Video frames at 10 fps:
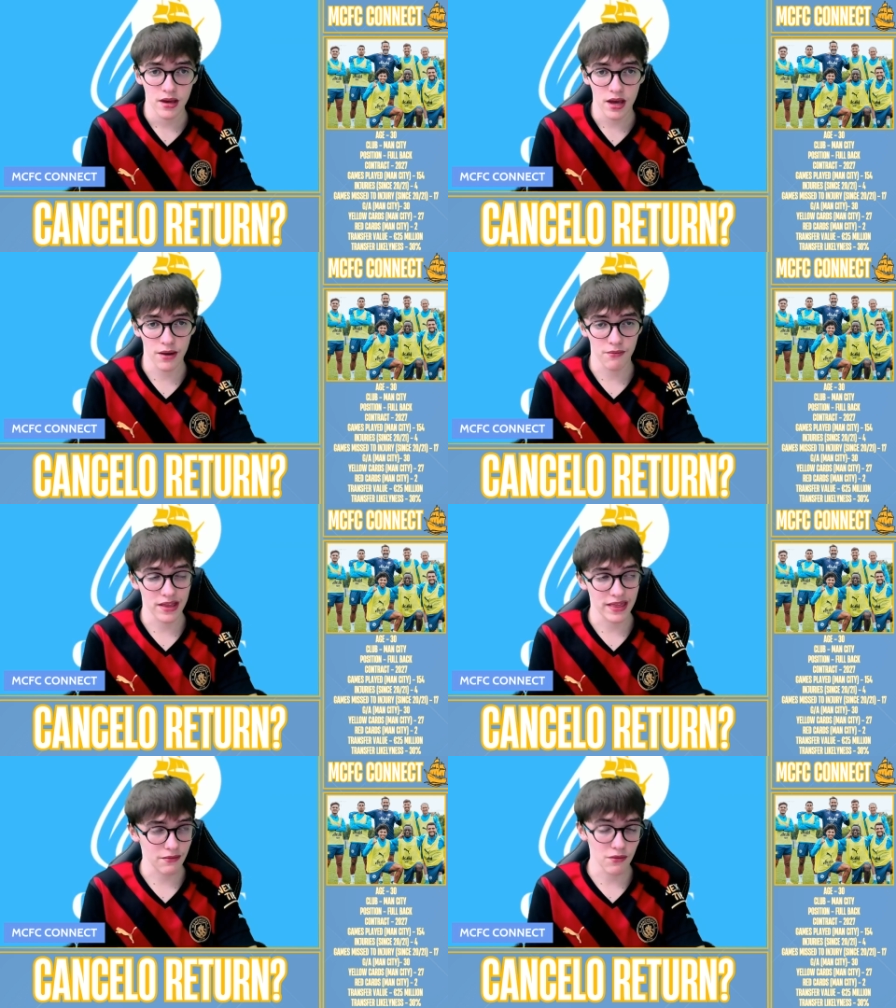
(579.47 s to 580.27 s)
And um,
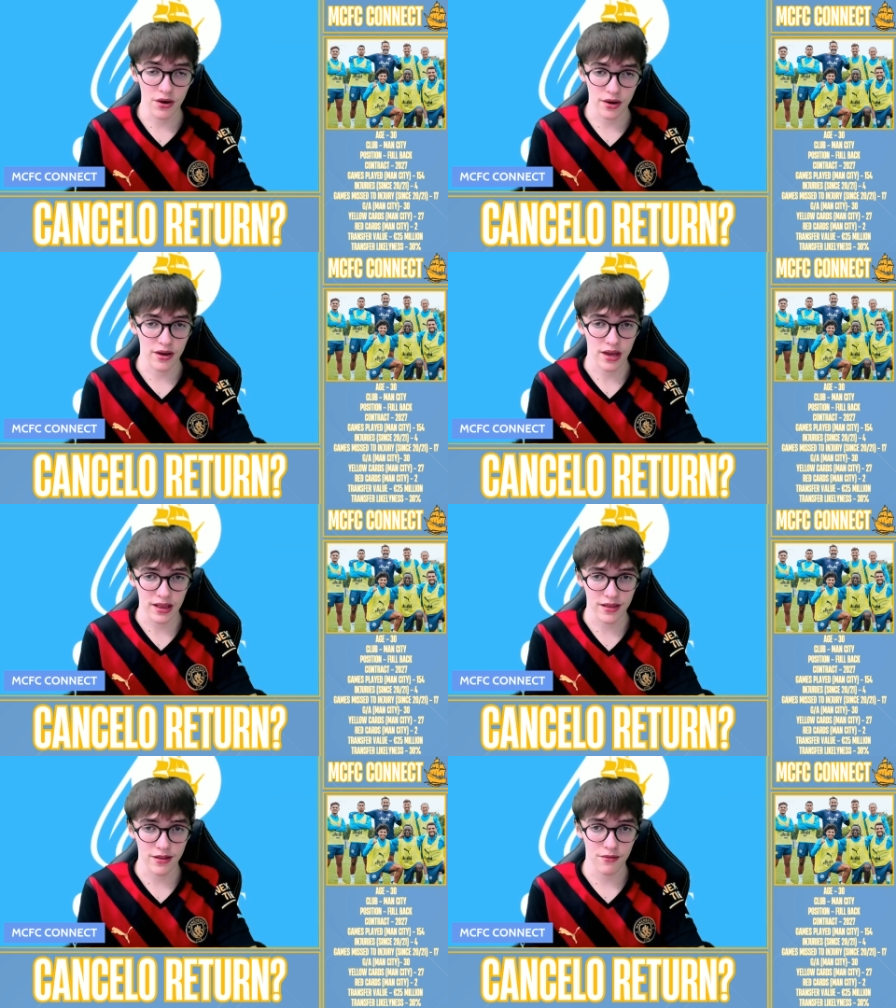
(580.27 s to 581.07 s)
when they were
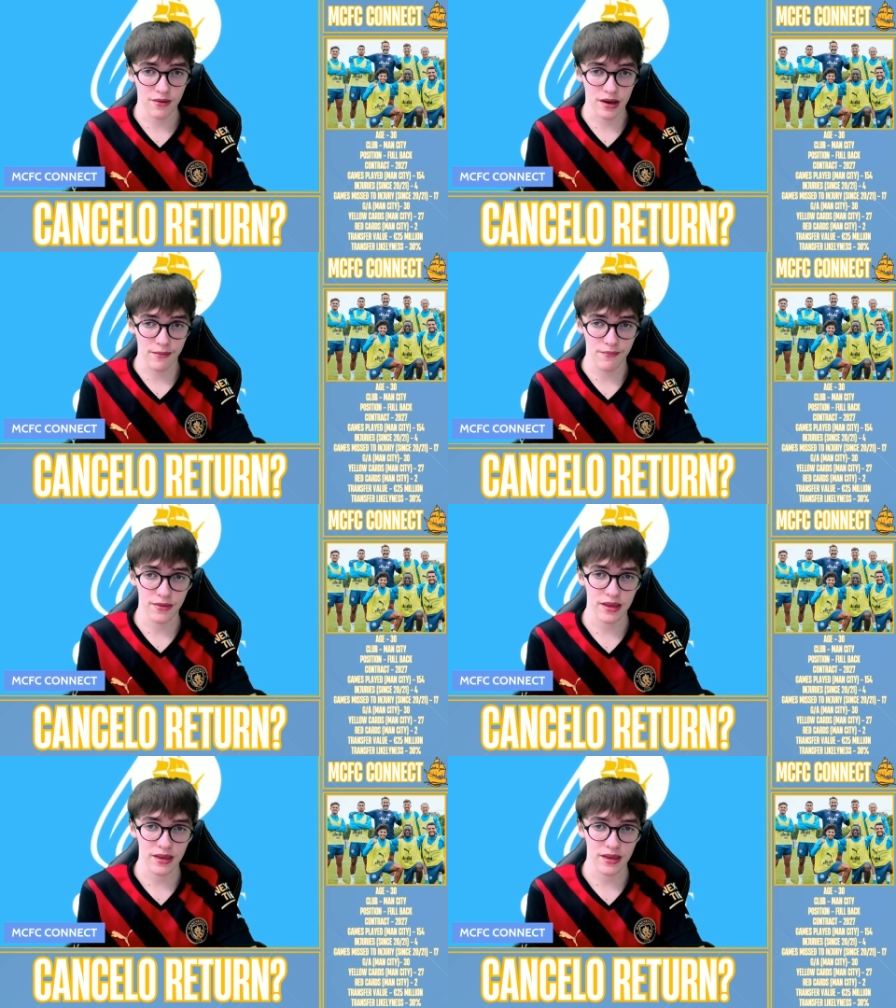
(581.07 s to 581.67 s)
into um,